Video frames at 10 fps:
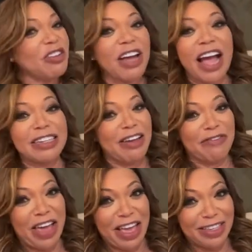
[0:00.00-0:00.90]
your Put a finger
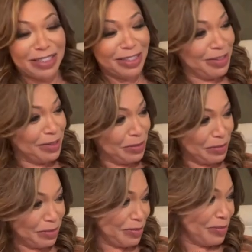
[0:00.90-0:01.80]
goddamn down if you heard. When
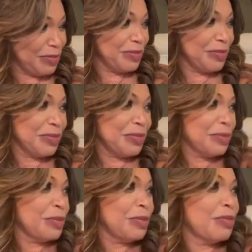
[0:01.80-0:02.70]
we get in the
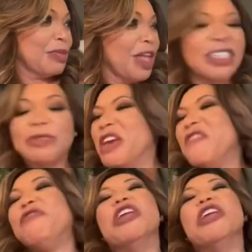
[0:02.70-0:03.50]
store, don't ask Me or for